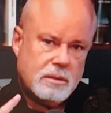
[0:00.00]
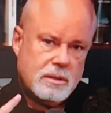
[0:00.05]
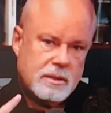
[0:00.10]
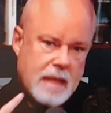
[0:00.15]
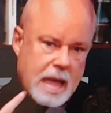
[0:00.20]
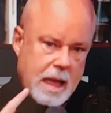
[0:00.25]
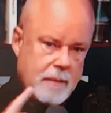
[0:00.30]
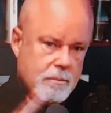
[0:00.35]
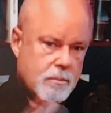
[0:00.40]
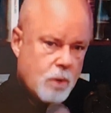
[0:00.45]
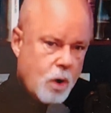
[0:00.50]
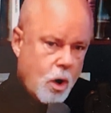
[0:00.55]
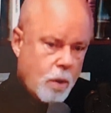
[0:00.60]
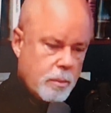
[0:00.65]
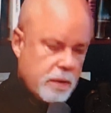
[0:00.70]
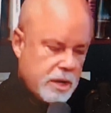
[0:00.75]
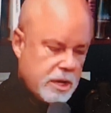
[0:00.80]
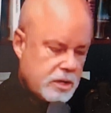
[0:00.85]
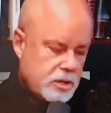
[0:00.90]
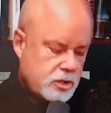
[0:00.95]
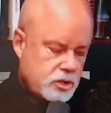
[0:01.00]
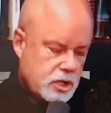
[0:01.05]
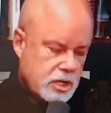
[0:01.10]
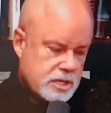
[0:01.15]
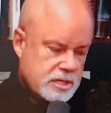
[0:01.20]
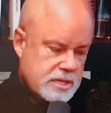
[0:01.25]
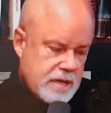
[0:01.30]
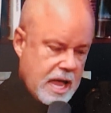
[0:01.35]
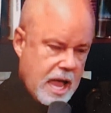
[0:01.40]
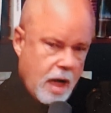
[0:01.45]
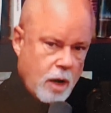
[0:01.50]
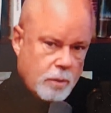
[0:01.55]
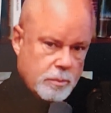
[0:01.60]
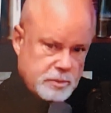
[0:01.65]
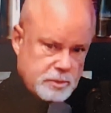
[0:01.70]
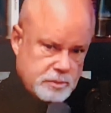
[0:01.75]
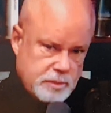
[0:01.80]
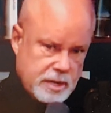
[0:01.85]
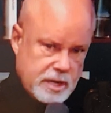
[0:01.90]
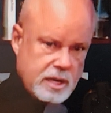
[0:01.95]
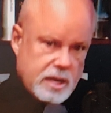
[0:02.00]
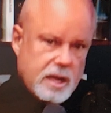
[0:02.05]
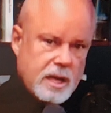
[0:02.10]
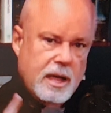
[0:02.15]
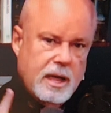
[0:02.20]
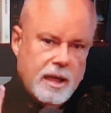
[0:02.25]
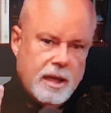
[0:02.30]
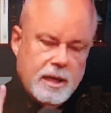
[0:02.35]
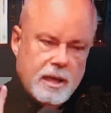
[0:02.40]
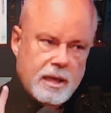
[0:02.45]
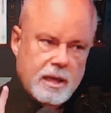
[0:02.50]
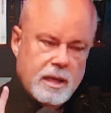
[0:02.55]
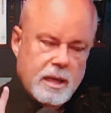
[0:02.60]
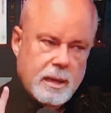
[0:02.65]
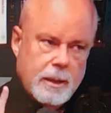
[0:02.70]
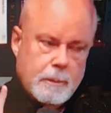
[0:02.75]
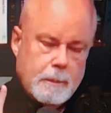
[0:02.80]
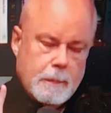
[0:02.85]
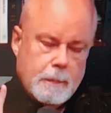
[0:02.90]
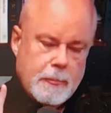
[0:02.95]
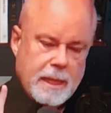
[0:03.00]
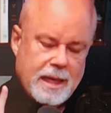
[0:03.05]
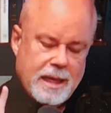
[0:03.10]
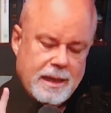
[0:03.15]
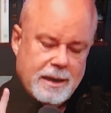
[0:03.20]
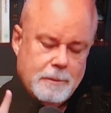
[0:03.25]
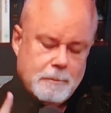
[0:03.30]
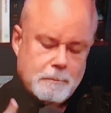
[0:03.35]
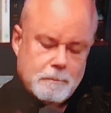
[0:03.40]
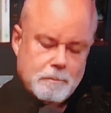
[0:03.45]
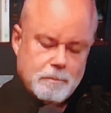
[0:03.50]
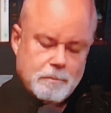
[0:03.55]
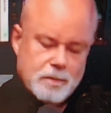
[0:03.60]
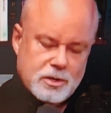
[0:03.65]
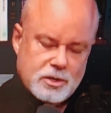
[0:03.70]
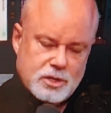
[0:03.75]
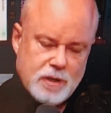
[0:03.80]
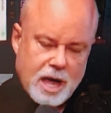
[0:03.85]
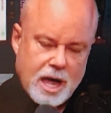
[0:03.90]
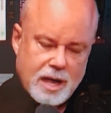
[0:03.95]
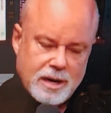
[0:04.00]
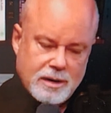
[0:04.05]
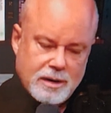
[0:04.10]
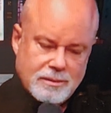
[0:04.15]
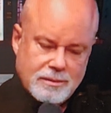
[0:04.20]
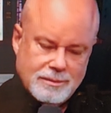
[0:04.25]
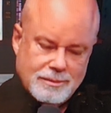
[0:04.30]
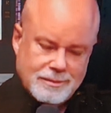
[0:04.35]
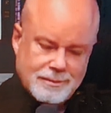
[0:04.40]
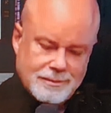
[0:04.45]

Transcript: That moment just helped me. And John